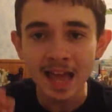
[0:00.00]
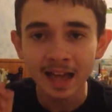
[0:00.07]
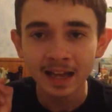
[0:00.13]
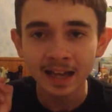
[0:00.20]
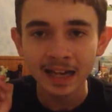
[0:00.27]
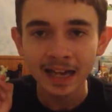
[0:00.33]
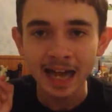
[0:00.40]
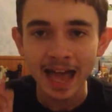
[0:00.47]

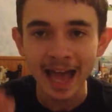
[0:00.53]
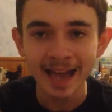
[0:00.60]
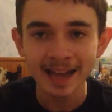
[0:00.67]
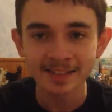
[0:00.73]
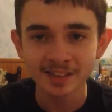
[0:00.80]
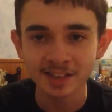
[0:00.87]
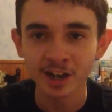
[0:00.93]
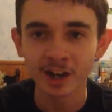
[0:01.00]

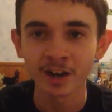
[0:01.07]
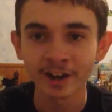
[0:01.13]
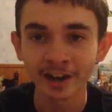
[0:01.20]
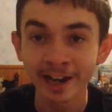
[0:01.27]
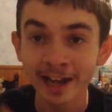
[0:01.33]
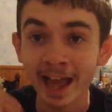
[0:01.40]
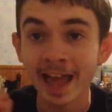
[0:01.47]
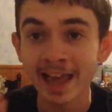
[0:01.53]
Ask
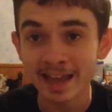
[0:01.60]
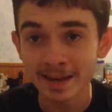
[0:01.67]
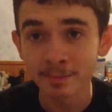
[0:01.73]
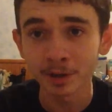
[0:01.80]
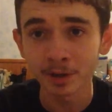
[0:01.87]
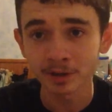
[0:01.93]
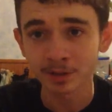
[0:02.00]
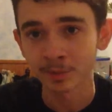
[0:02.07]
her in
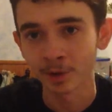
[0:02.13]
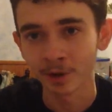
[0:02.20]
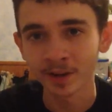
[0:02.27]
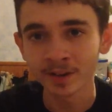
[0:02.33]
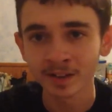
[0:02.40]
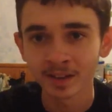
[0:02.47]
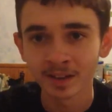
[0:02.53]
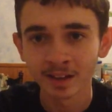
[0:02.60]

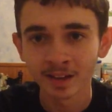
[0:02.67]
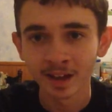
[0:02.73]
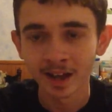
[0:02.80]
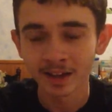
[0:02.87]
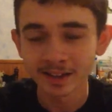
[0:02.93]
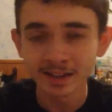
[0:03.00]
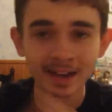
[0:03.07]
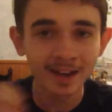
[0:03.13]
Baltimore.
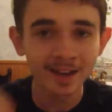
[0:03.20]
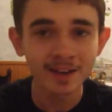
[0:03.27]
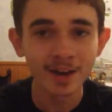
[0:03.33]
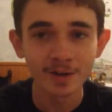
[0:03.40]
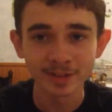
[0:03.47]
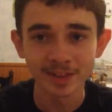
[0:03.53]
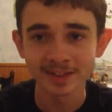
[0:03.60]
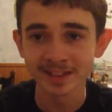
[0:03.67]
I did not
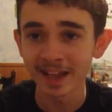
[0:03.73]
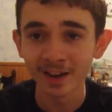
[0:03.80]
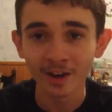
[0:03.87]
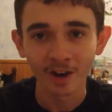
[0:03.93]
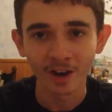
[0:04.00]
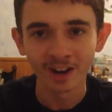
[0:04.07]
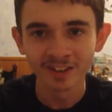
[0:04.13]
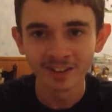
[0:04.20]
know this at
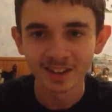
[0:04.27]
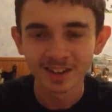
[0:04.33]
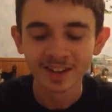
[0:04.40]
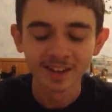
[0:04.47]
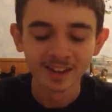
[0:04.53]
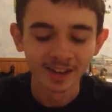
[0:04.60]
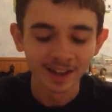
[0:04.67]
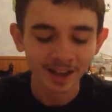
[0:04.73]
all.
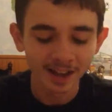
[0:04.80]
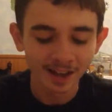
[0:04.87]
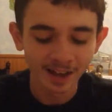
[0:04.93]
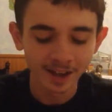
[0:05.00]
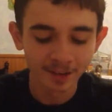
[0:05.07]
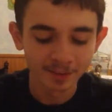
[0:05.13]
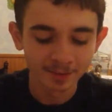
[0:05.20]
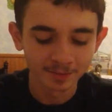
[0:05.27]

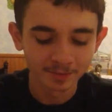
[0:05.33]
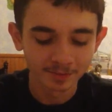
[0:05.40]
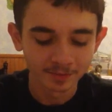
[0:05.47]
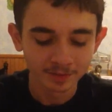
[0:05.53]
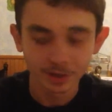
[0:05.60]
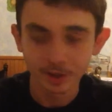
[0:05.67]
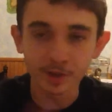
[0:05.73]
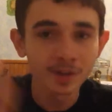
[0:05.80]

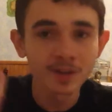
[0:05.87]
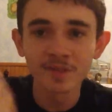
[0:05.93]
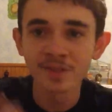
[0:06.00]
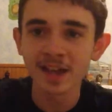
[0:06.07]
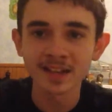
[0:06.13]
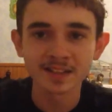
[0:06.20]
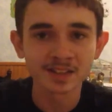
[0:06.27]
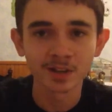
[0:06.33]
So I couldn't have
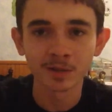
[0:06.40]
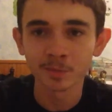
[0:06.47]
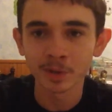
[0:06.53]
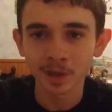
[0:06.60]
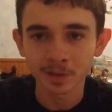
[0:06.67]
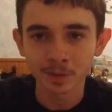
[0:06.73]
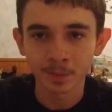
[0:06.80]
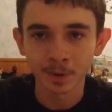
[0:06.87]
asked her in
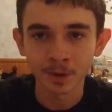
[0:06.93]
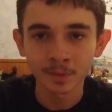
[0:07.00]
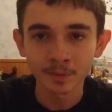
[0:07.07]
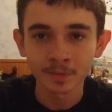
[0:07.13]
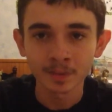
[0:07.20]
Baltimore.